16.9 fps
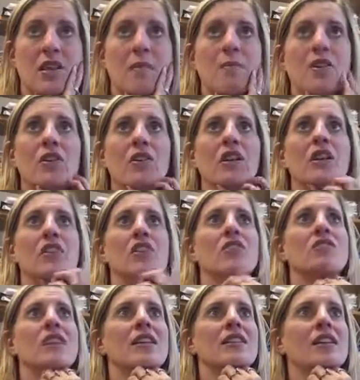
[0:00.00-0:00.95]
in a million
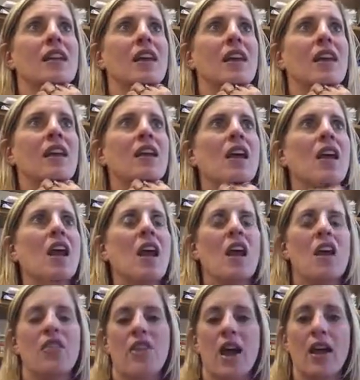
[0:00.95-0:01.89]
years as a kid,
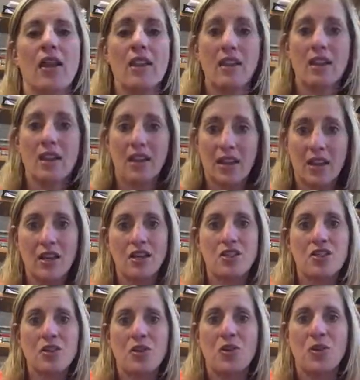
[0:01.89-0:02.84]
that
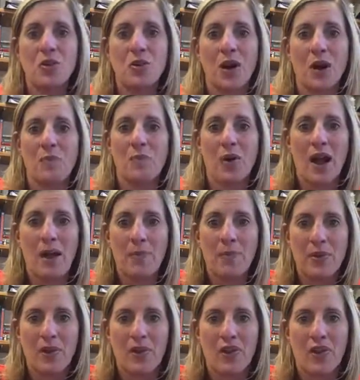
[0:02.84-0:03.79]
kids who are
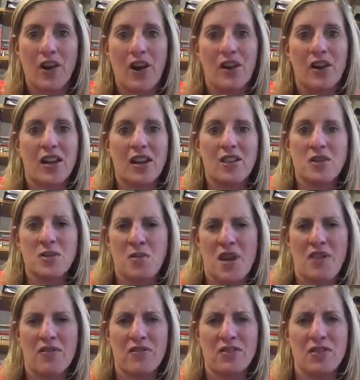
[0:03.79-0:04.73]
popular are kids who
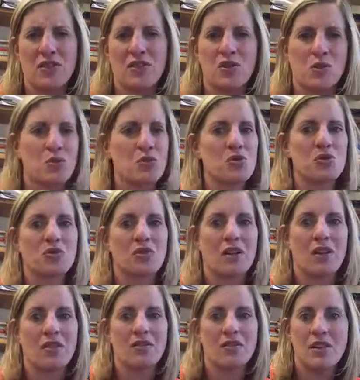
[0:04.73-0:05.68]
have good social
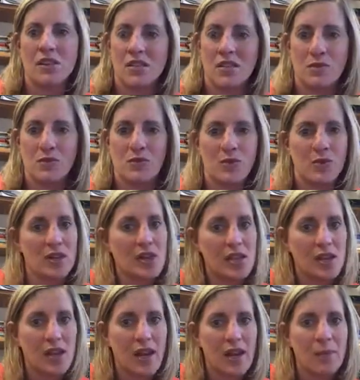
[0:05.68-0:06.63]
skills. It seems
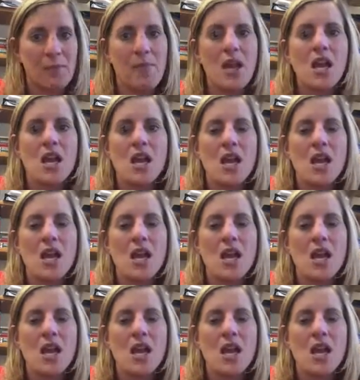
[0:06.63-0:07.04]
really lame.